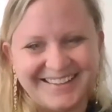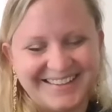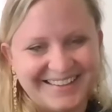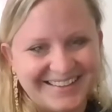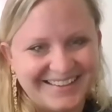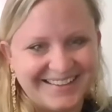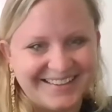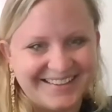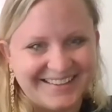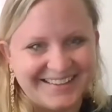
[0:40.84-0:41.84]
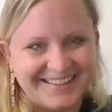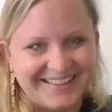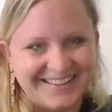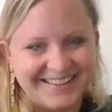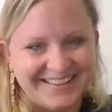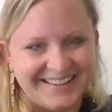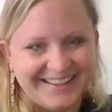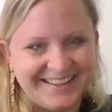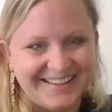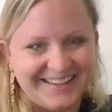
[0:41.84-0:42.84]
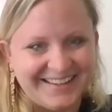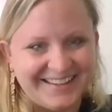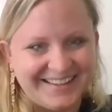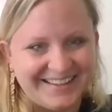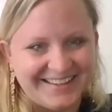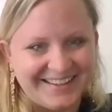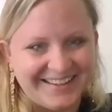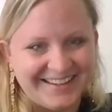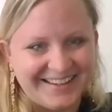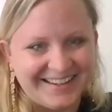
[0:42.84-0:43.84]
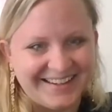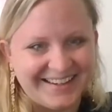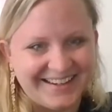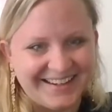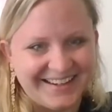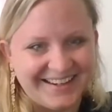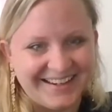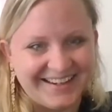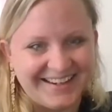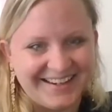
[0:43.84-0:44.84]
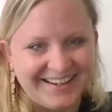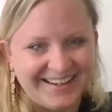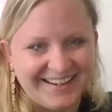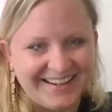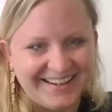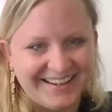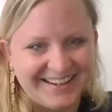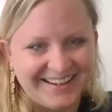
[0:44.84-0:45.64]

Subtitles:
This person isn't speaking.